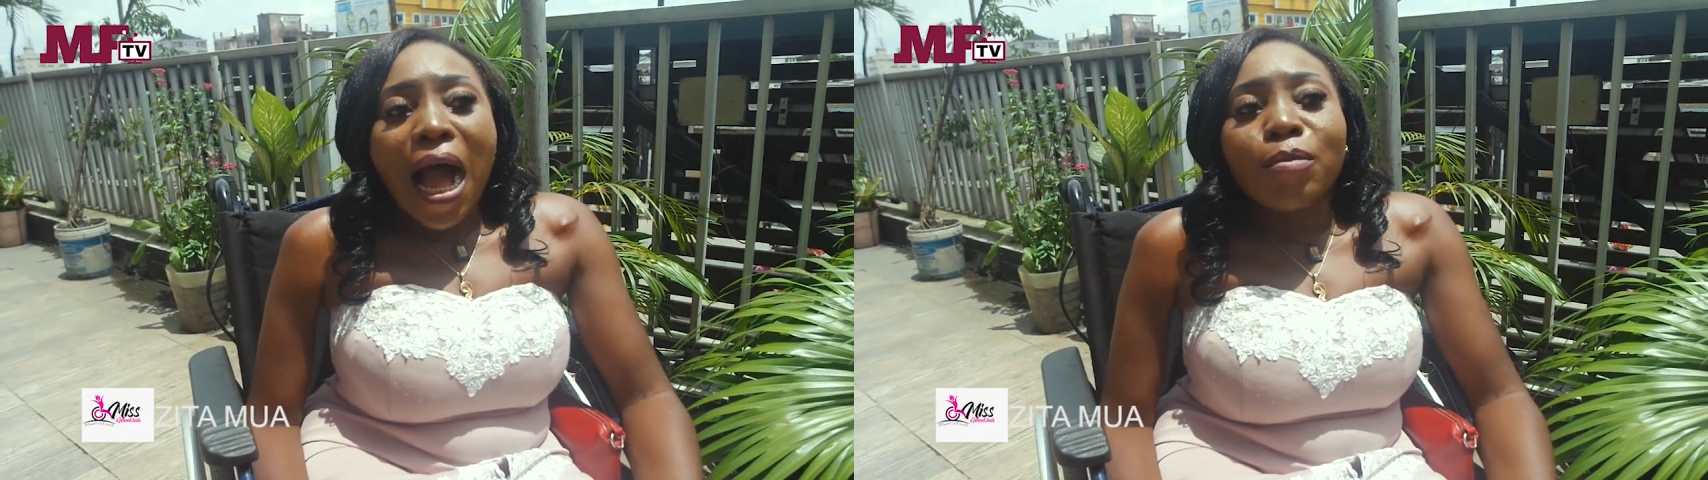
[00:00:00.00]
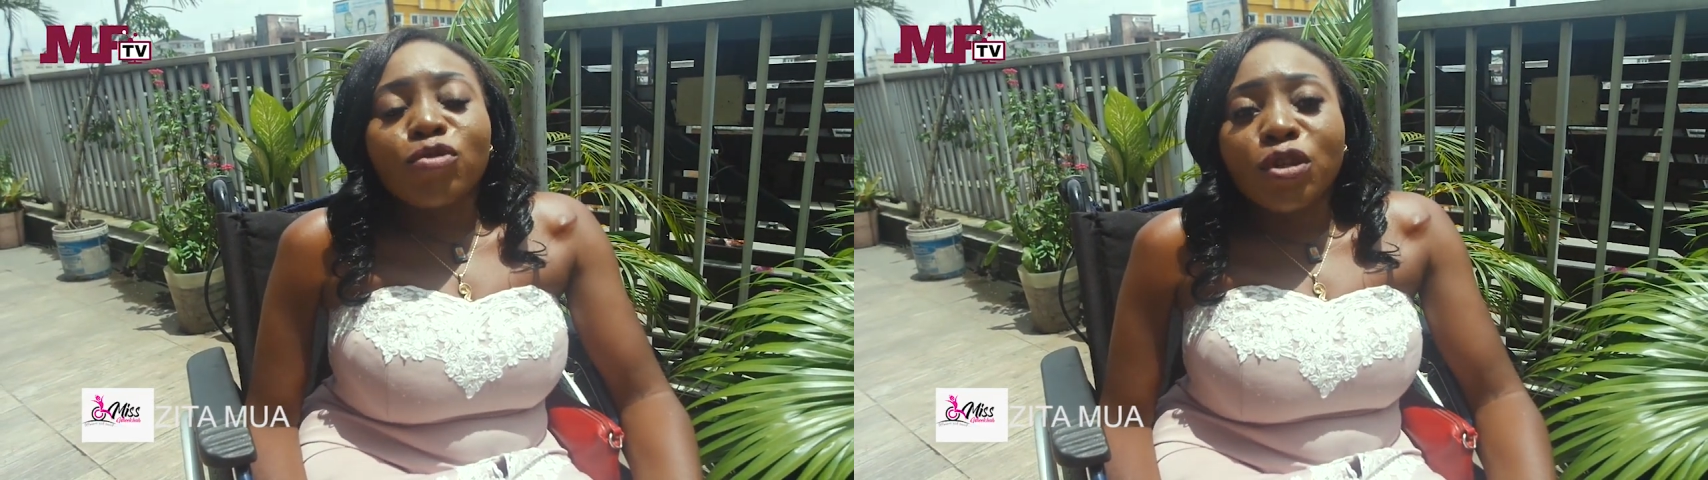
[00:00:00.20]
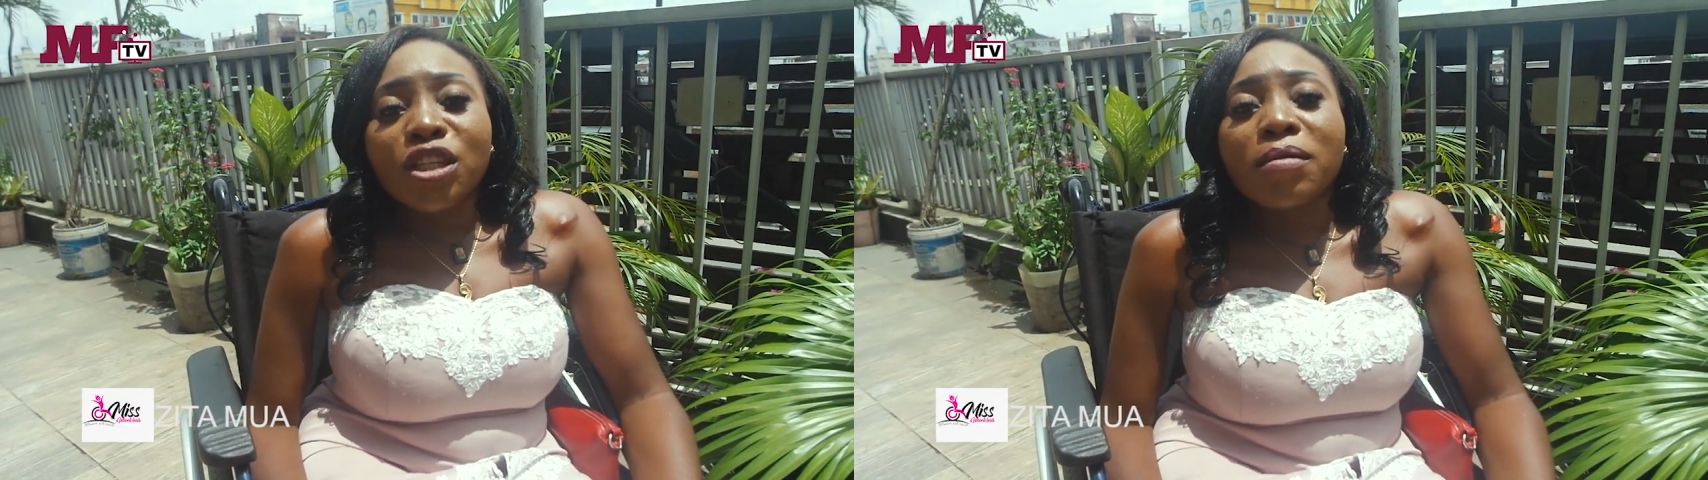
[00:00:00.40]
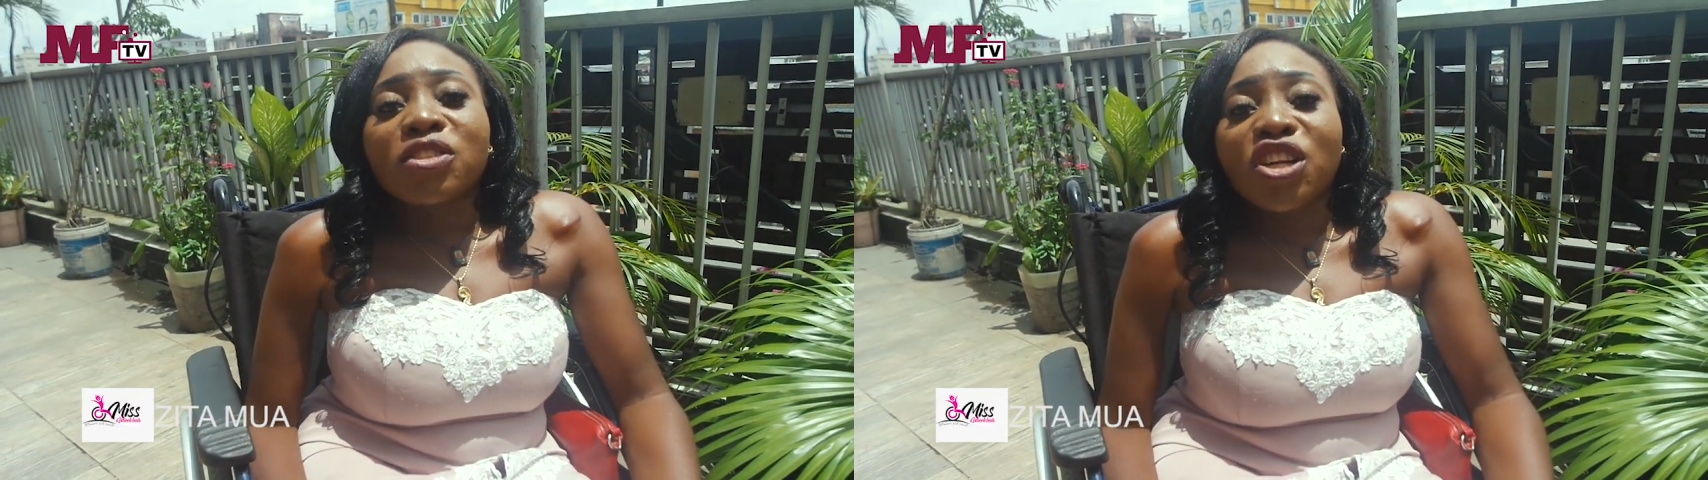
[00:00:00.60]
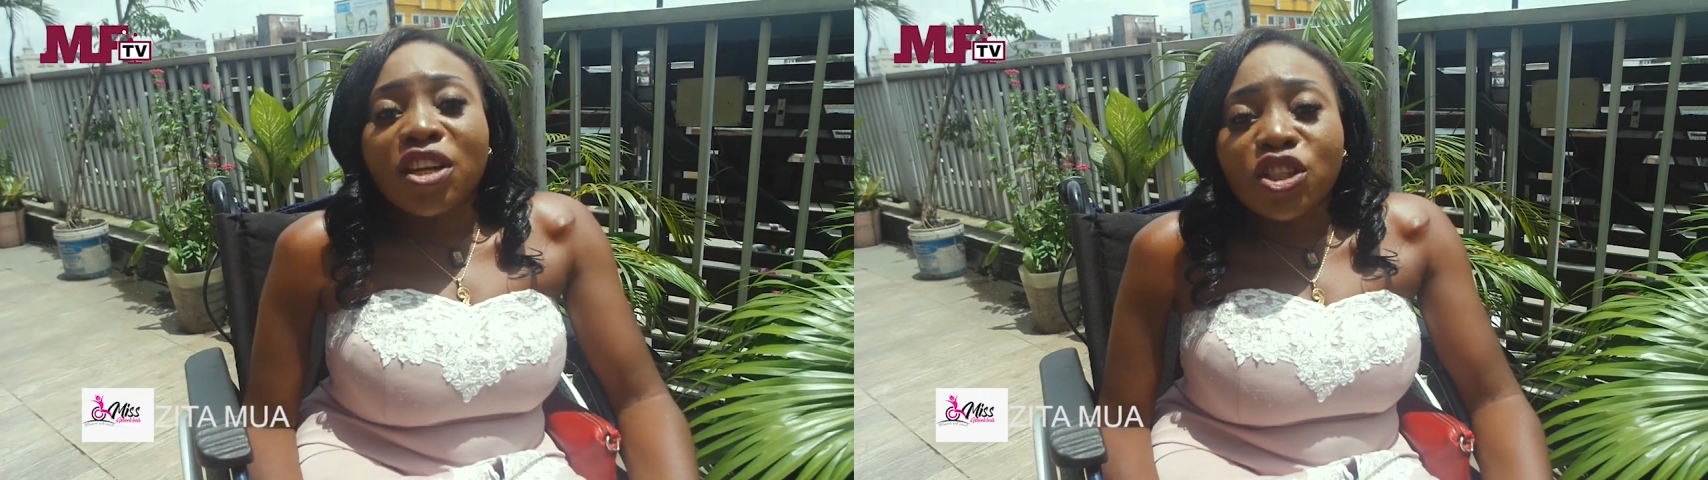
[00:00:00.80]
I'm doing
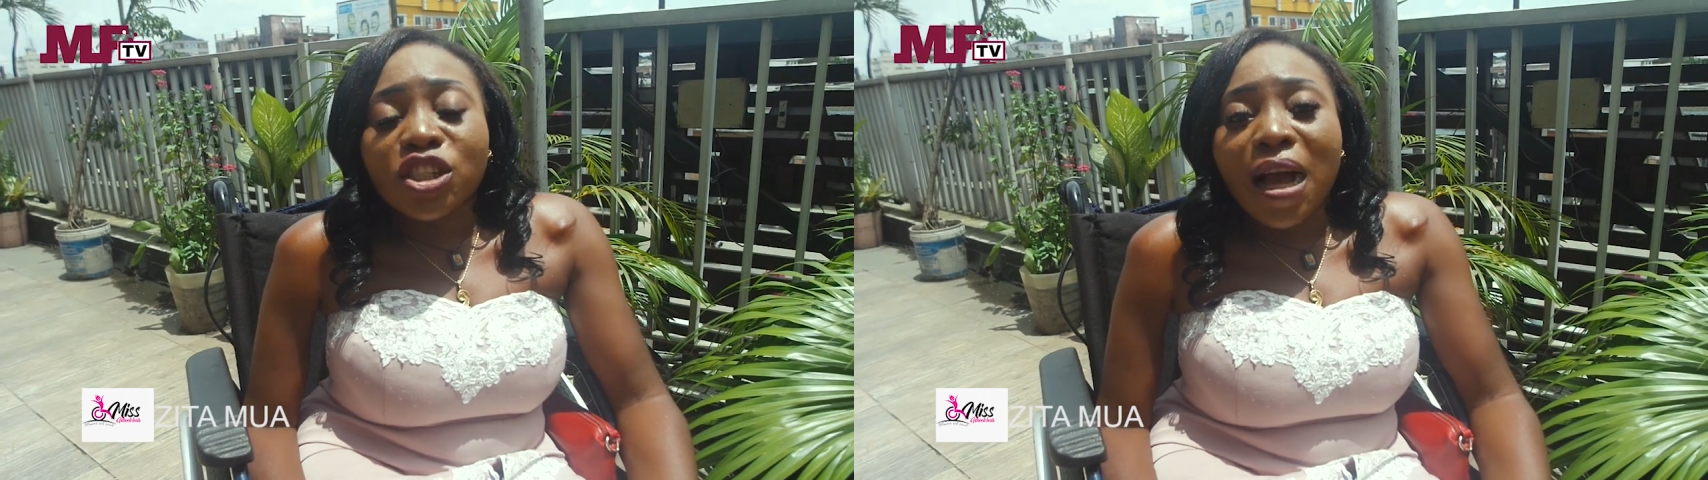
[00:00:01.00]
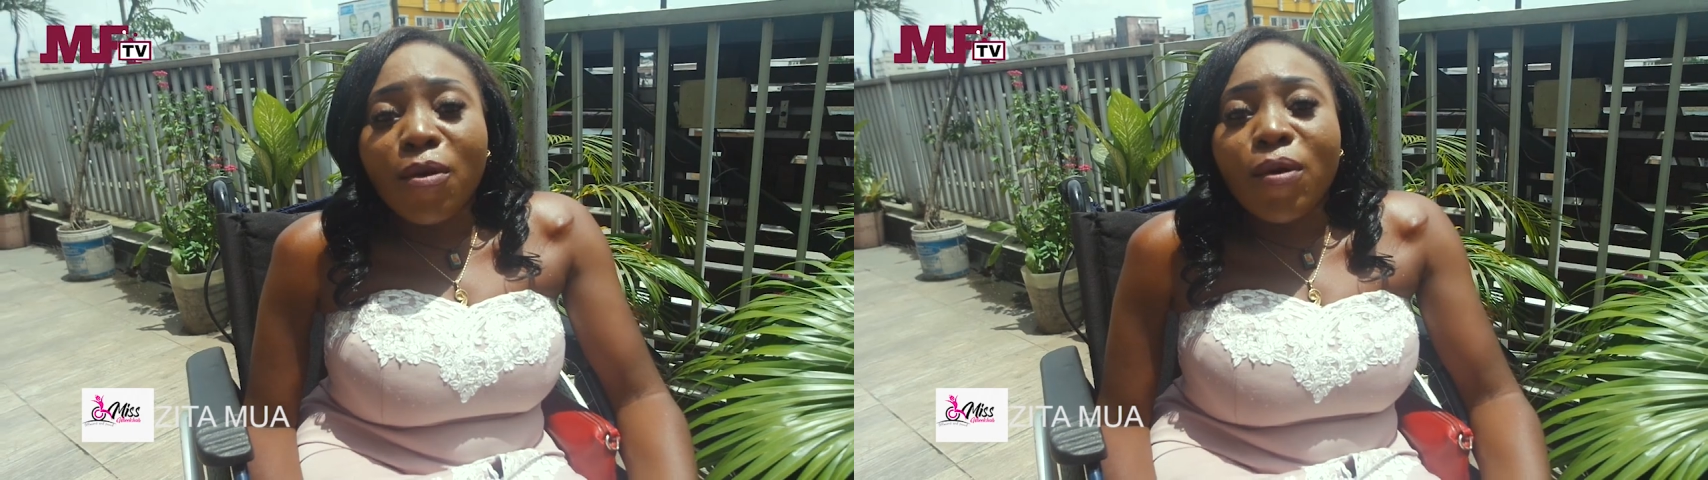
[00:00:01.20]
traditional